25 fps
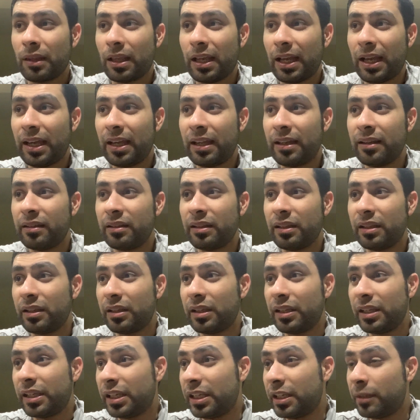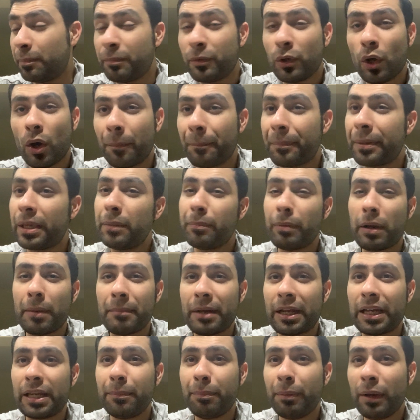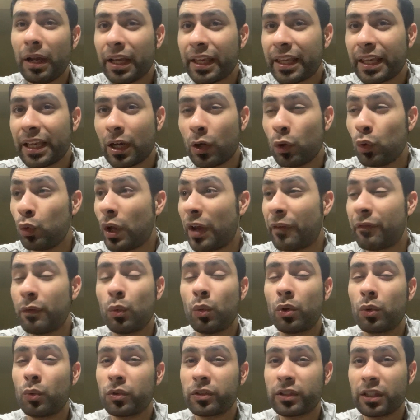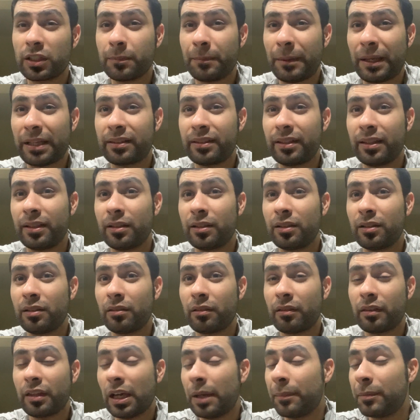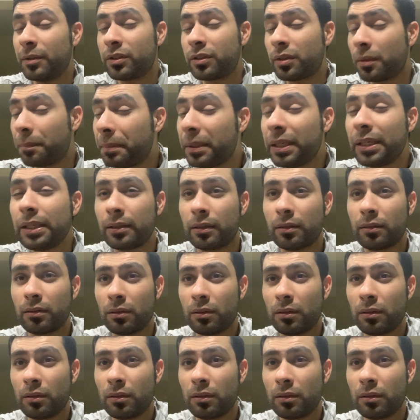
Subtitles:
And he got beat by Manny Pacquiao, who everyone was expecting Thurman to beat.